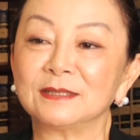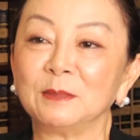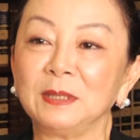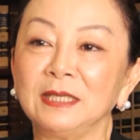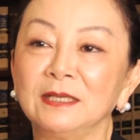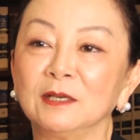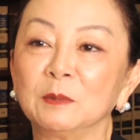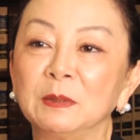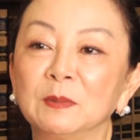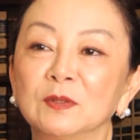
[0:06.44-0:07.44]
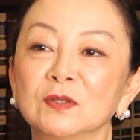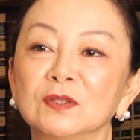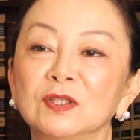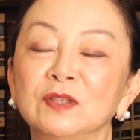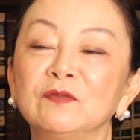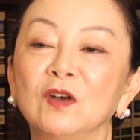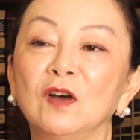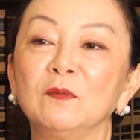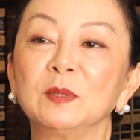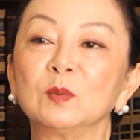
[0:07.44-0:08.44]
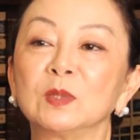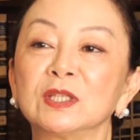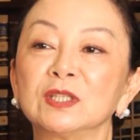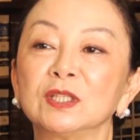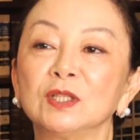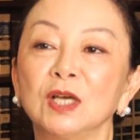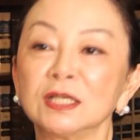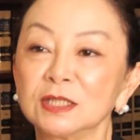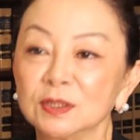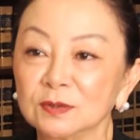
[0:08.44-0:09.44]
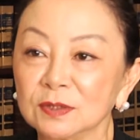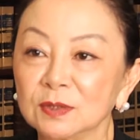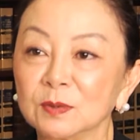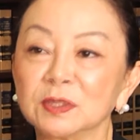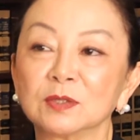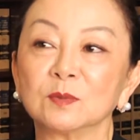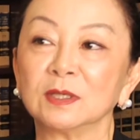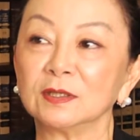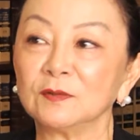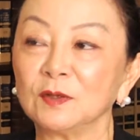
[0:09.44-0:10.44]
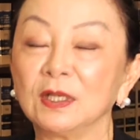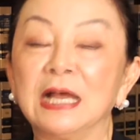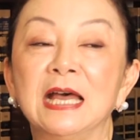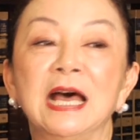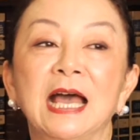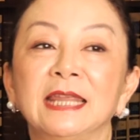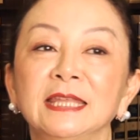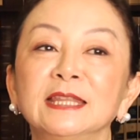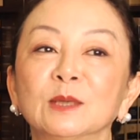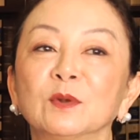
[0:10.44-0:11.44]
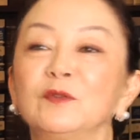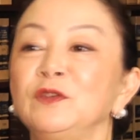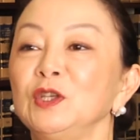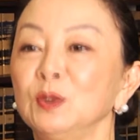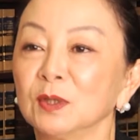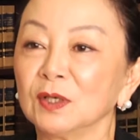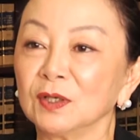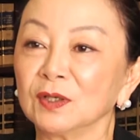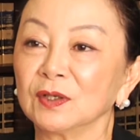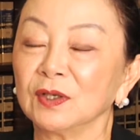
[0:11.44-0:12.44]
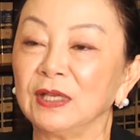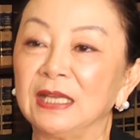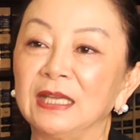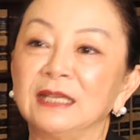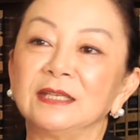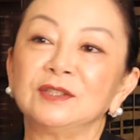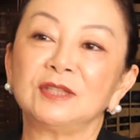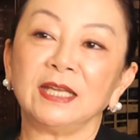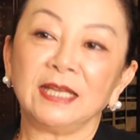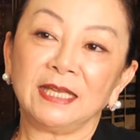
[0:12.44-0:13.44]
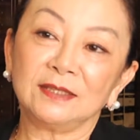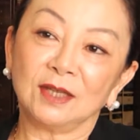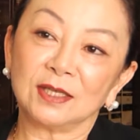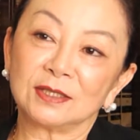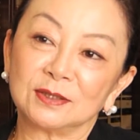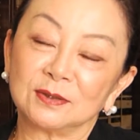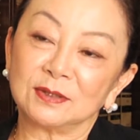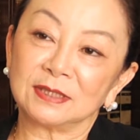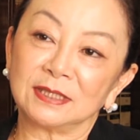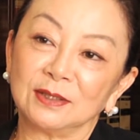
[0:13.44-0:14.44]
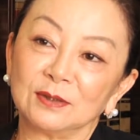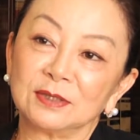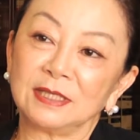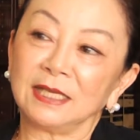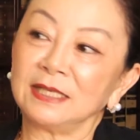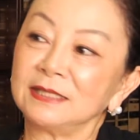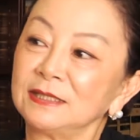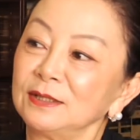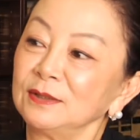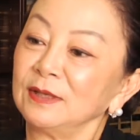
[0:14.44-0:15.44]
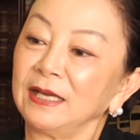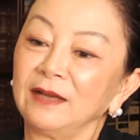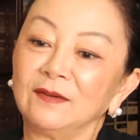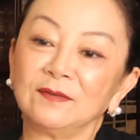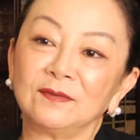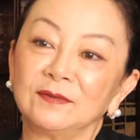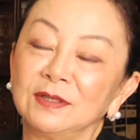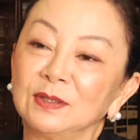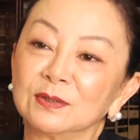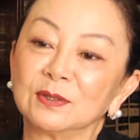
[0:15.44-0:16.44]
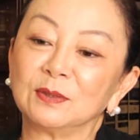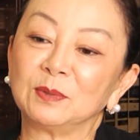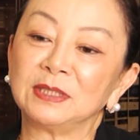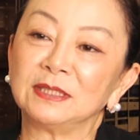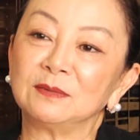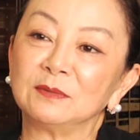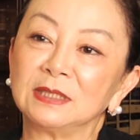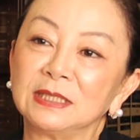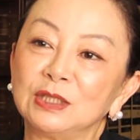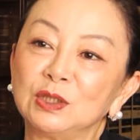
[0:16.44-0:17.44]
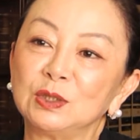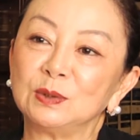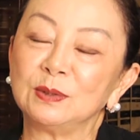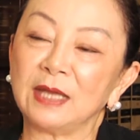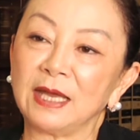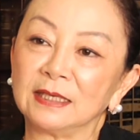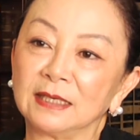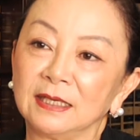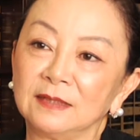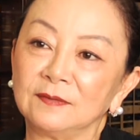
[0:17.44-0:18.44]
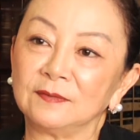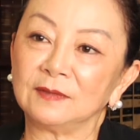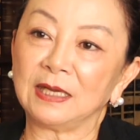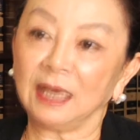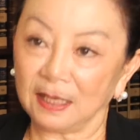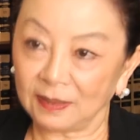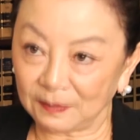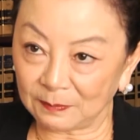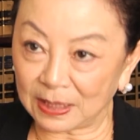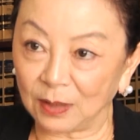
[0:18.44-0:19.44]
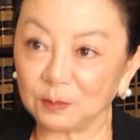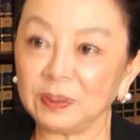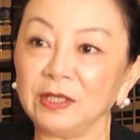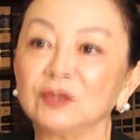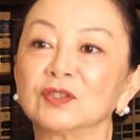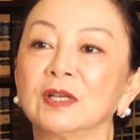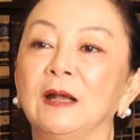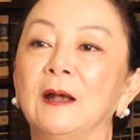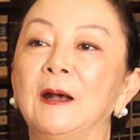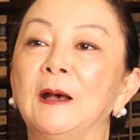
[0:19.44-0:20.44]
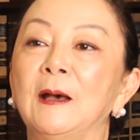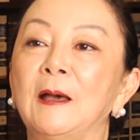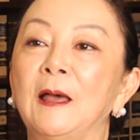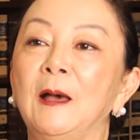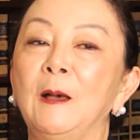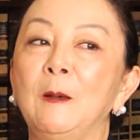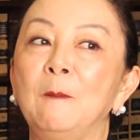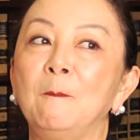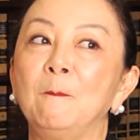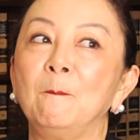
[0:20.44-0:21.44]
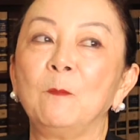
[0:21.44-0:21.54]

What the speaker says: many young people are in involvement with law students, which is wonderful. I think there were fewer JA law students in those days to have, you know, so that we didn't really do that kind of outreach. I